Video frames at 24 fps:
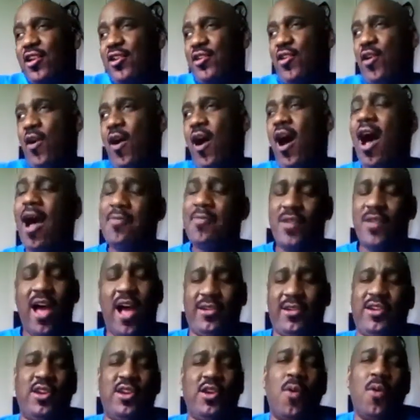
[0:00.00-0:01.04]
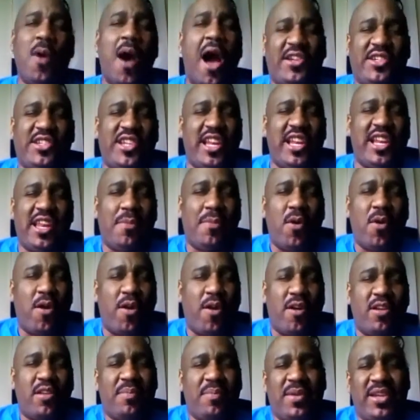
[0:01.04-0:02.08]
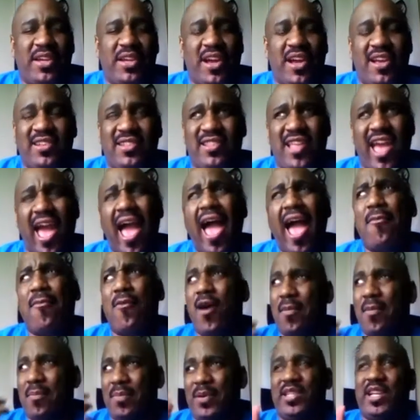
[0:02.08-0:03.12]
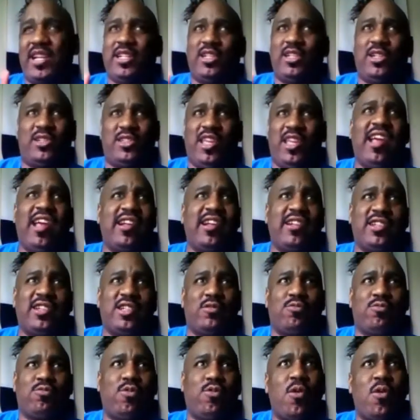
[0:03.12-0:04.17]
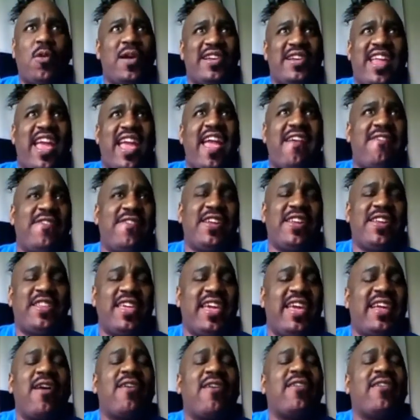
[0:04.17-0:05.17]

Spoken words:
you know, I'm not going to watch it anymore because that one particular thing just ruined everything.